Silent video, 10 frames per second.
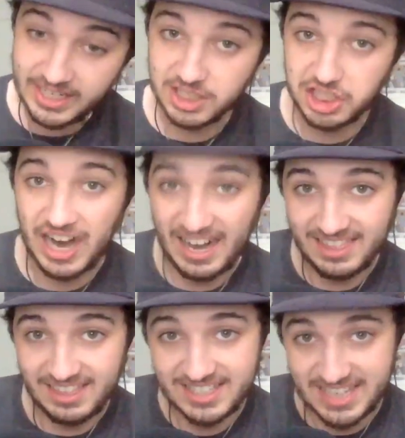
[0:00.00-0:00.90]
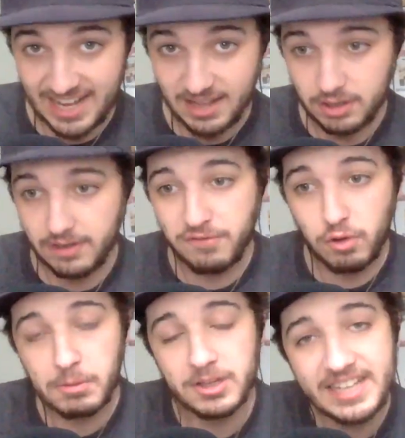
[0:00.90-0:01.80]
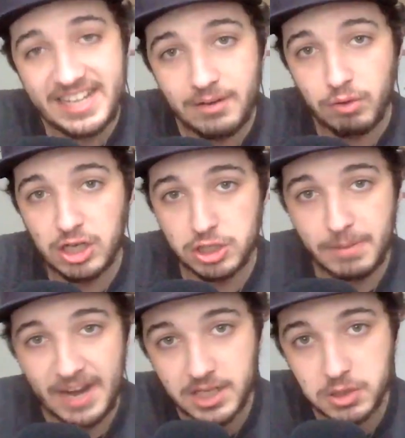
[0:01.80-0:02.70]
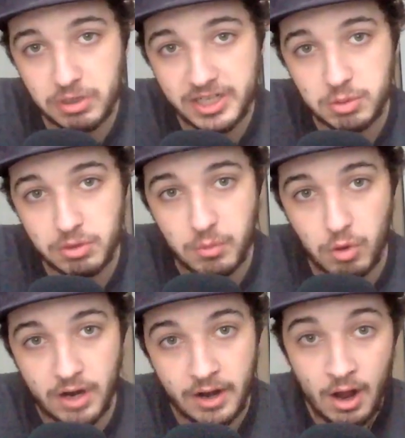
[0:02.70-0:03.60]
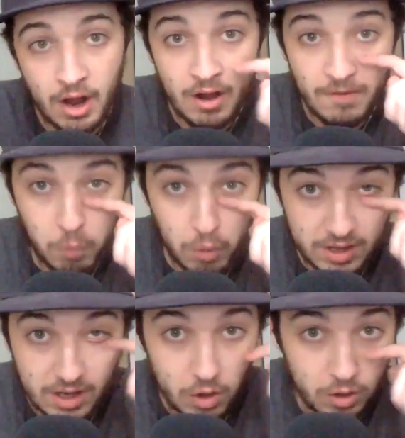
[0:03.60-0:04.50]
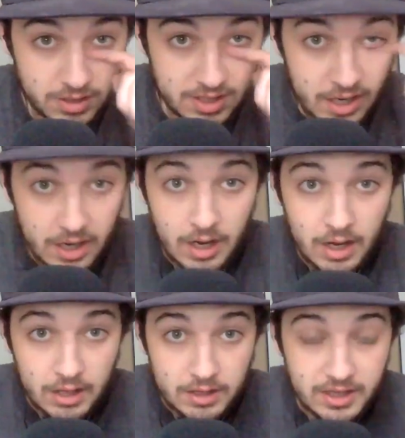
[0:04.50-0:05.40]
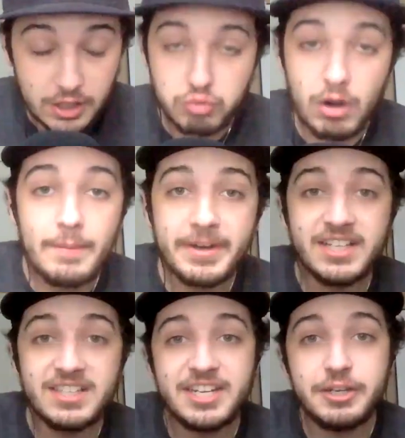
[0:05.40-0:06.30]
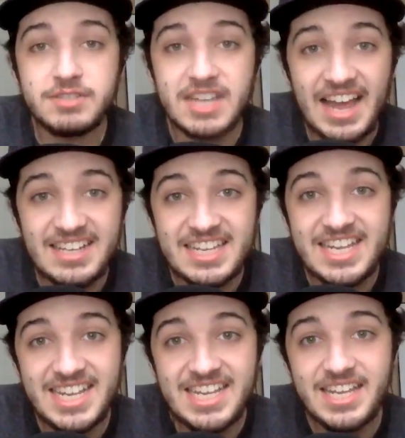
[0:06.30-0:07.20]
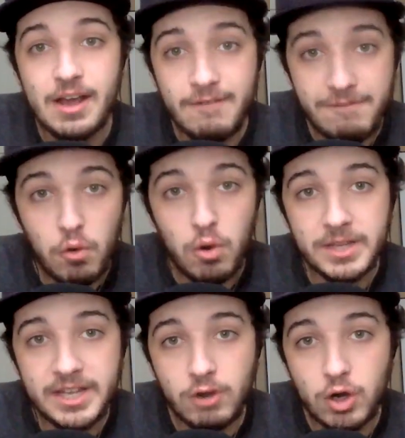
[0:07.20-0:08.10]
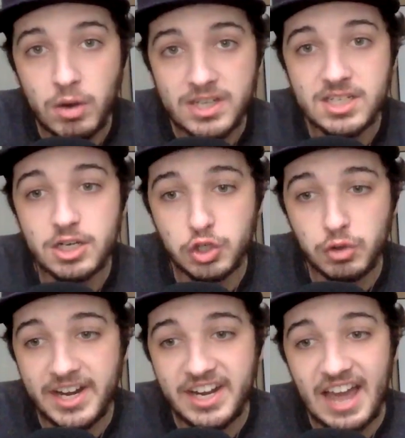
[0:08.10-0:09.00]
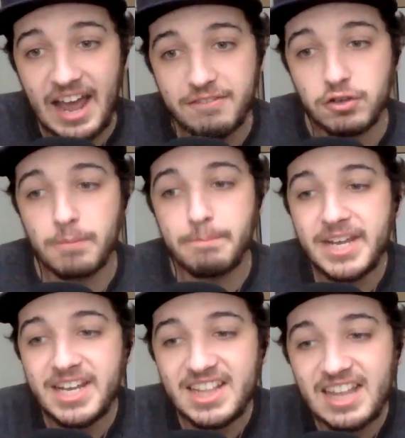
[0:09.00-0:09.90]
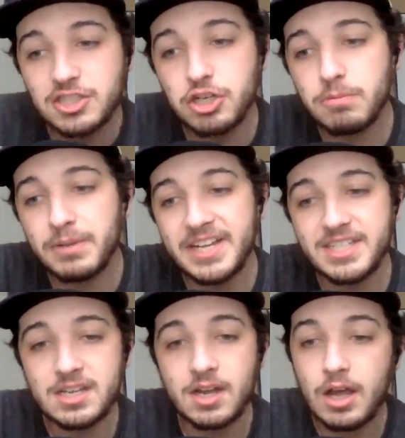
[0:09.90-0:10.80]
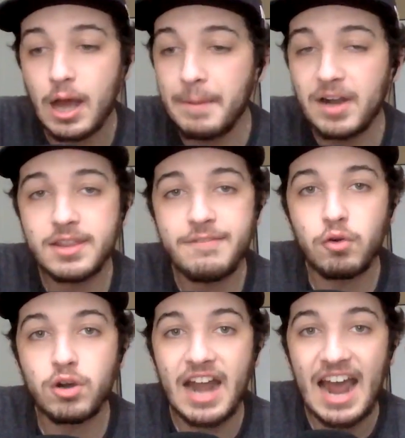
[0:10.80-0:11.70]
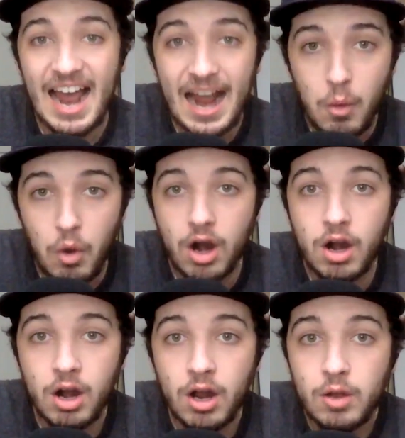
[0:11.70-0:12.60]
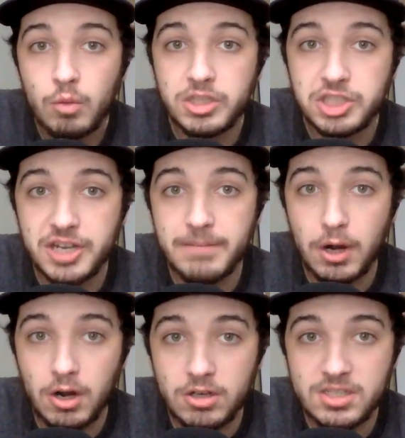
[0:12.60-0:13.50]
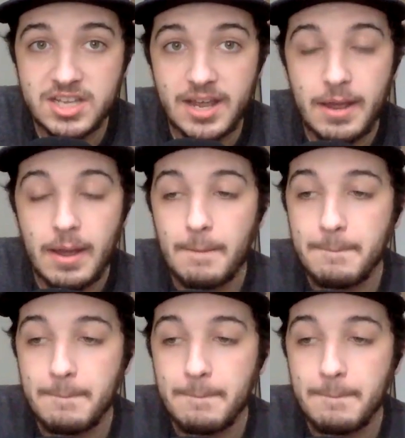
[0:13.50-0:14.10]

is Jonathan Taylor, the former leading rusher back in 2021 for the Colts. The drama continues as he formally requested a trade after a meeting that took place apparently for an hour with Jim Irsay.